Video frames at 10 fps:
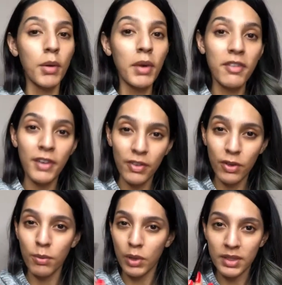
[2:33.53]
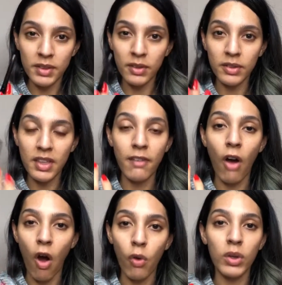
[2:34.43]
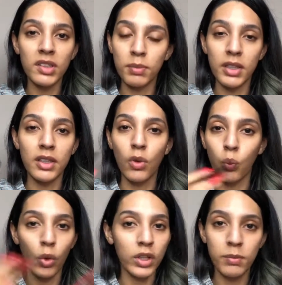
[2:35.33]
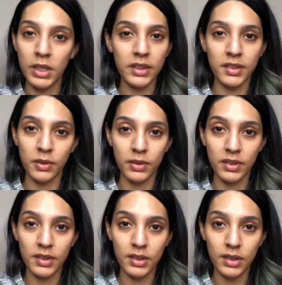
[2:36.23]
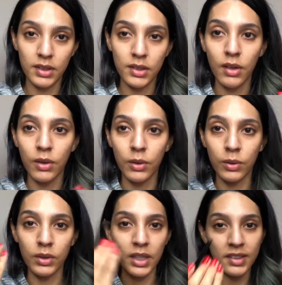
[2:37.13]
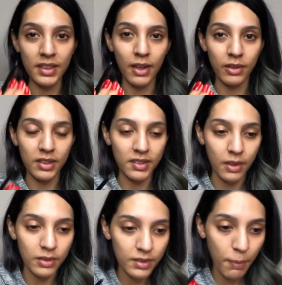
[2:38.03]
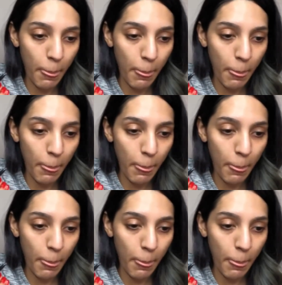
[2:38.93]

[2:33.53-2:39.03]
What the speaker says: But my favorite pencils have always been wood pencils. So let's see how this goes.